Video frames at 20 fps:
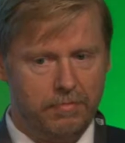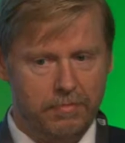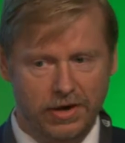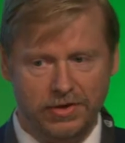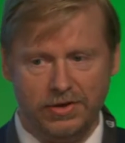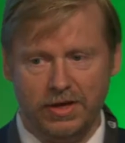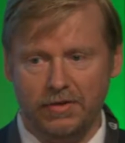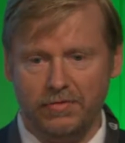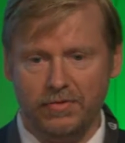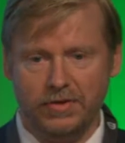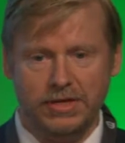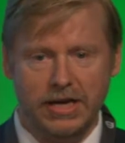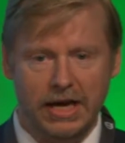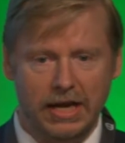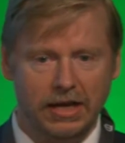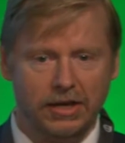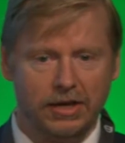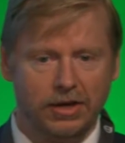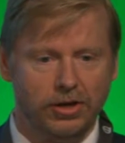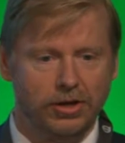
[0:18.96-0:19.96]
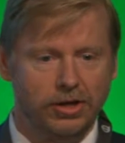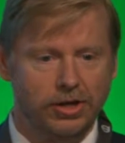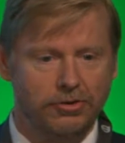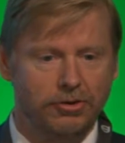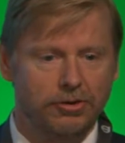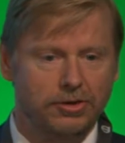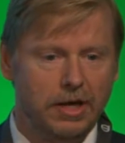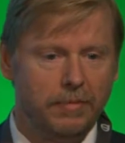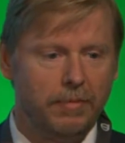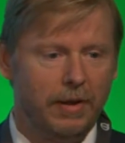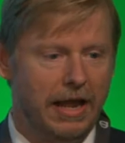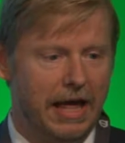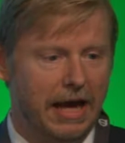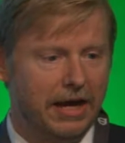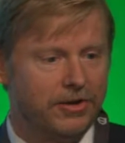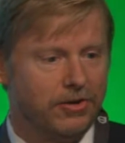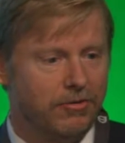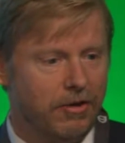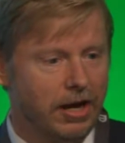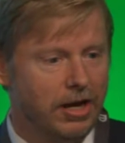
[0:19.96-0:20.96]
myself and Yannick are going to do a double
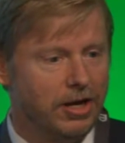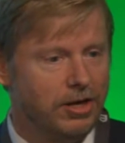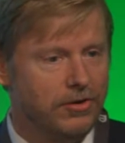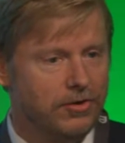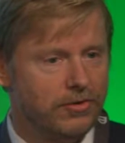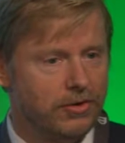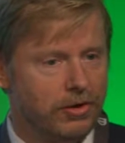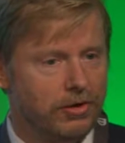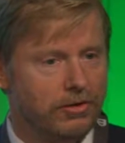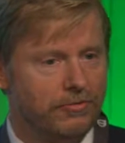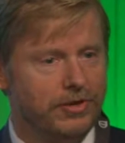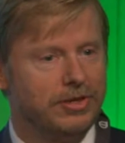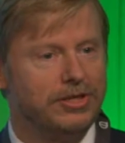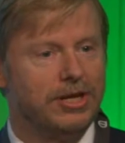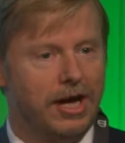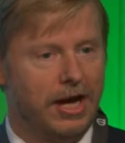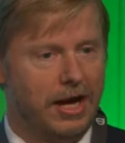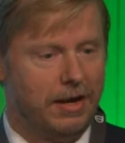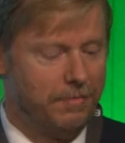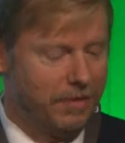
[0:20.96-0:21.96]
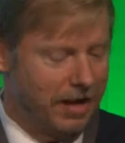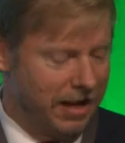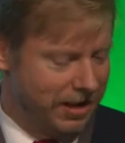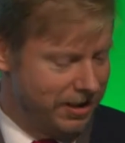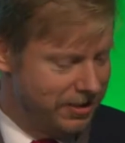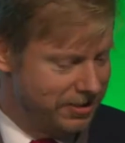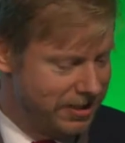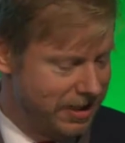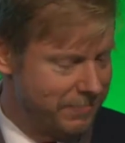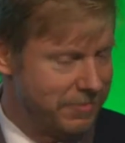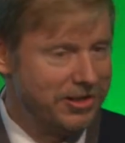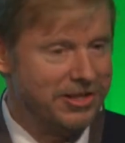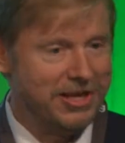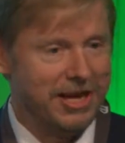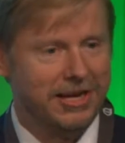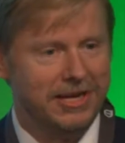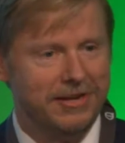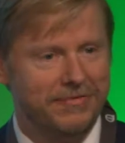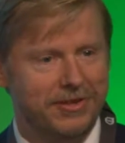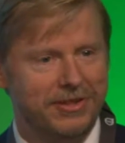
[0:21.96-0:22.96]
act, so I can use all of the time, and at the
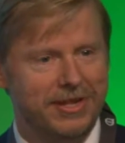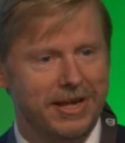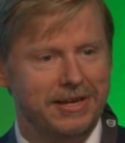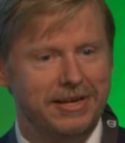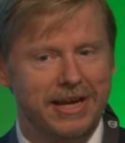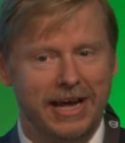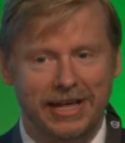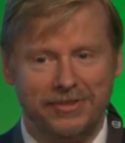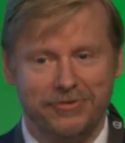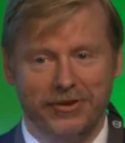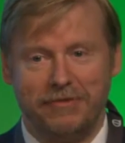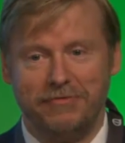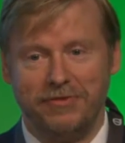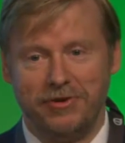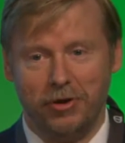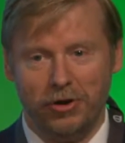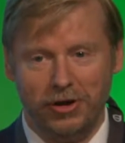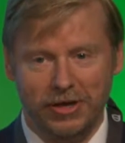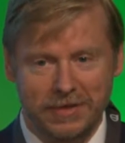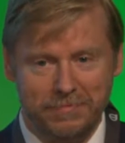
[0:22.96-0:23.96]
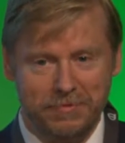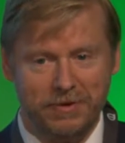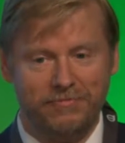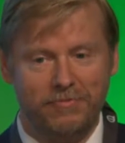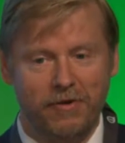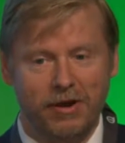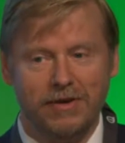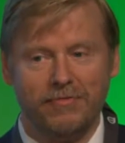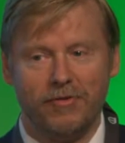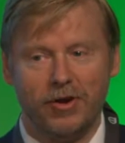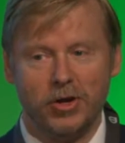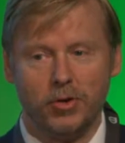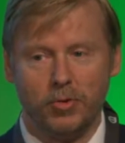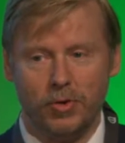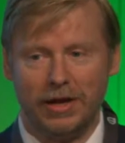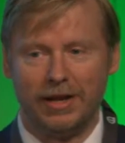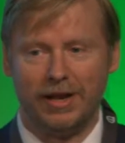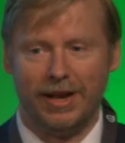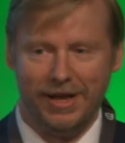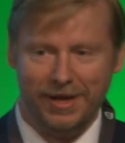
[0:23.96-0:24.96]
end of it then Yannick's going to have to do all his bits very, very
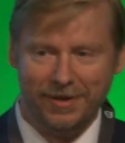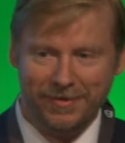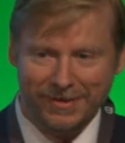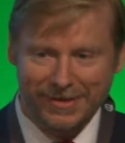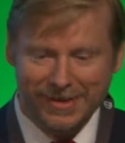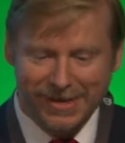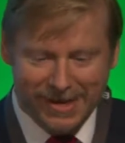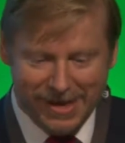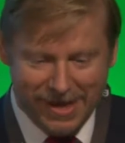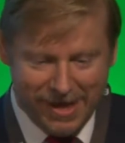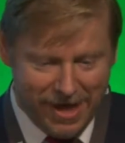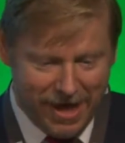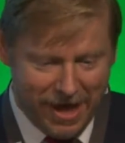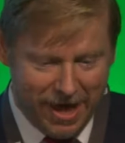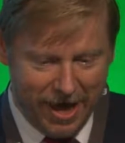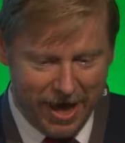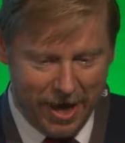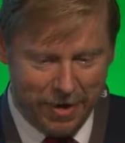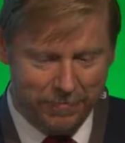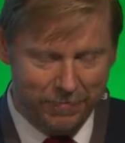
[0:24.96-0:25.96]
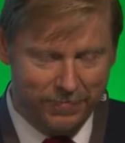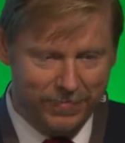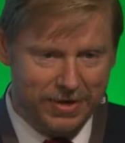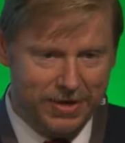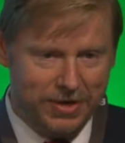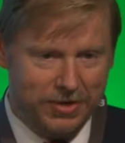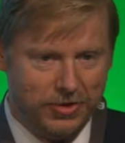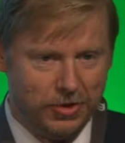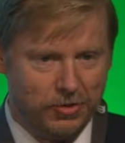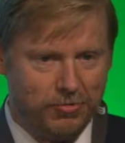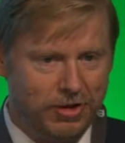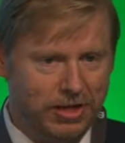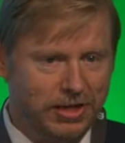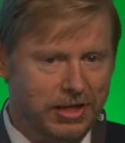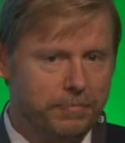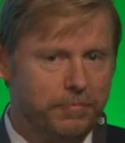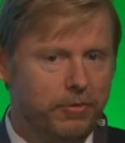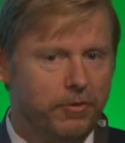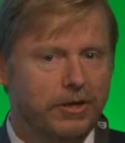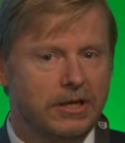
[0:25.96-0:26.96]
quickly. The
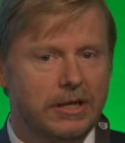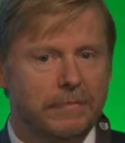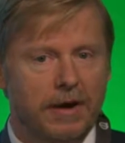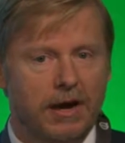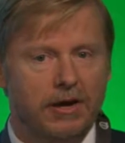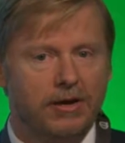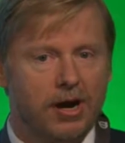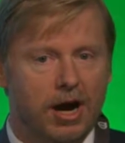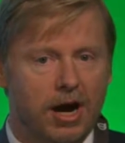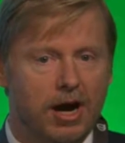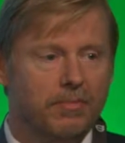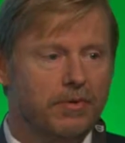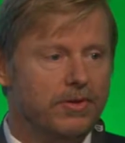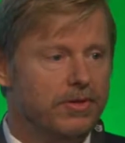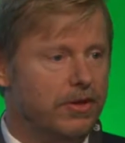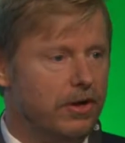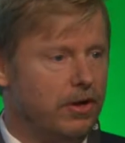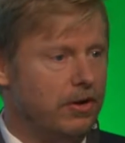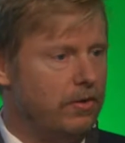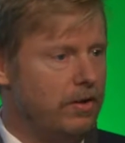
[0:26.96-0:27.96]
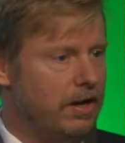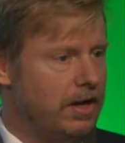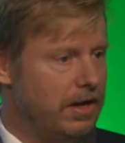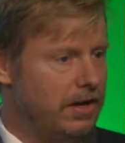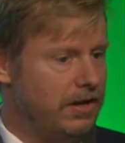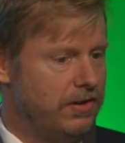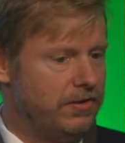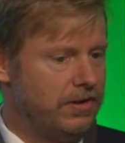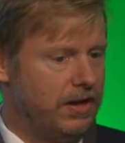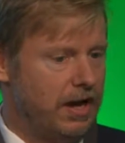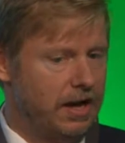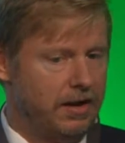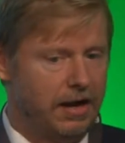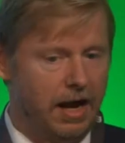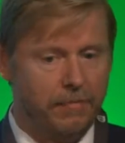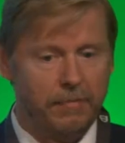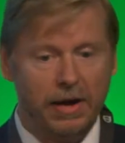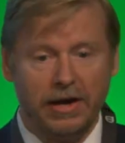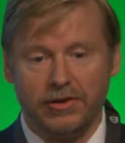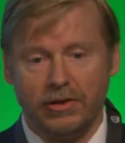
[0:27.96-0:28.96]
critical point about carbon, though, is,
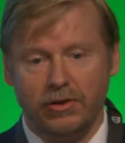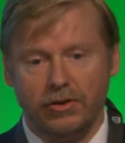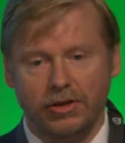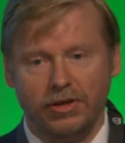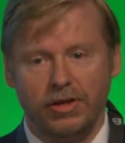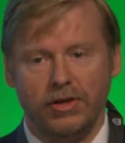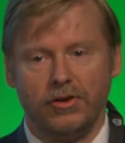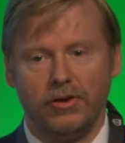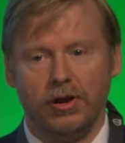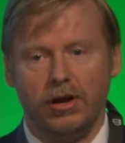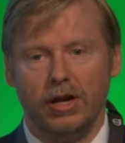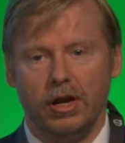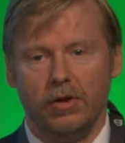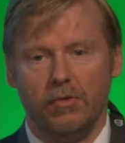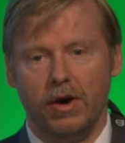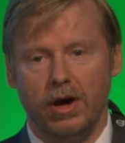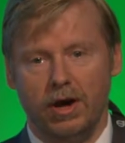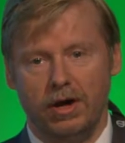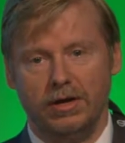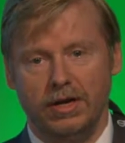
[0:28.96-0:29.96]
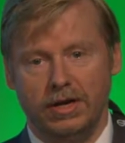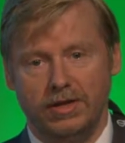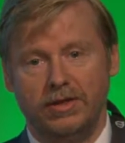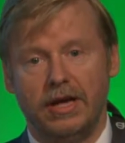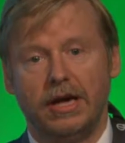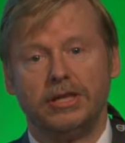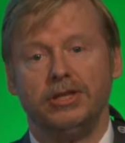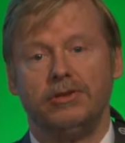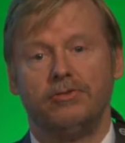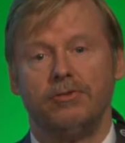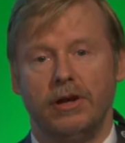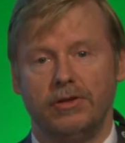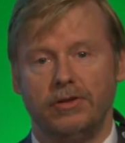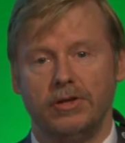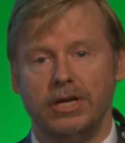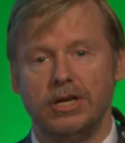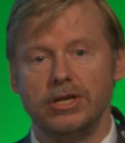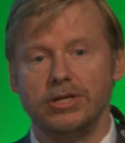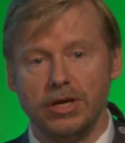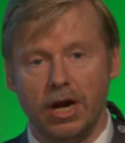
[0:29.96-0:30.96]
and Mike's alluded to this earlier on, is actually throughout
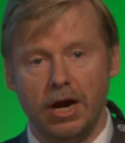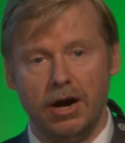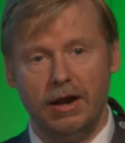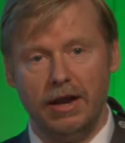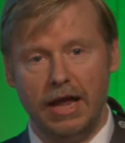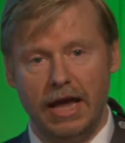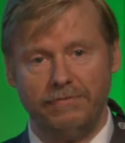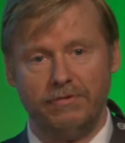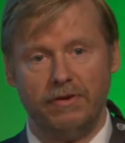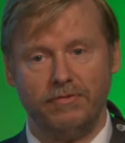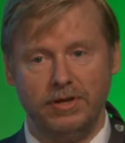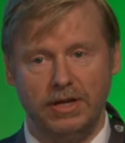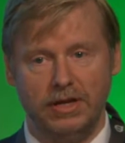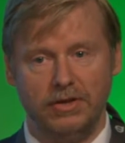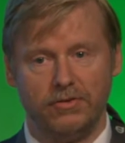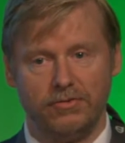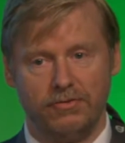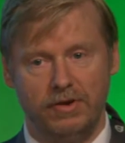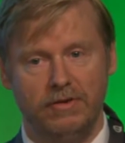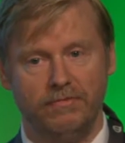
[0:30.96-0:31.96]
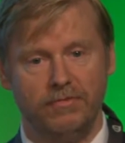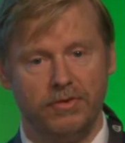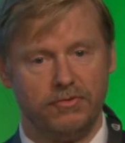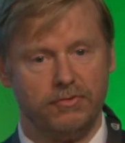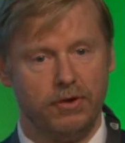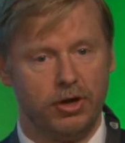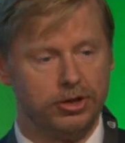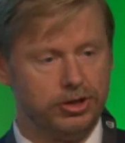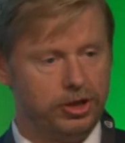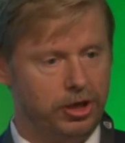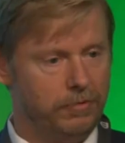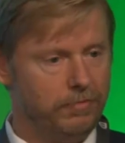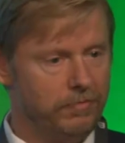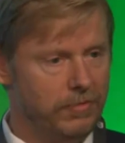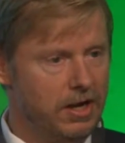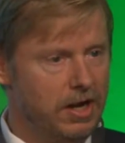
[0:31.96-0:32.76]
the entire life of the infrastructure.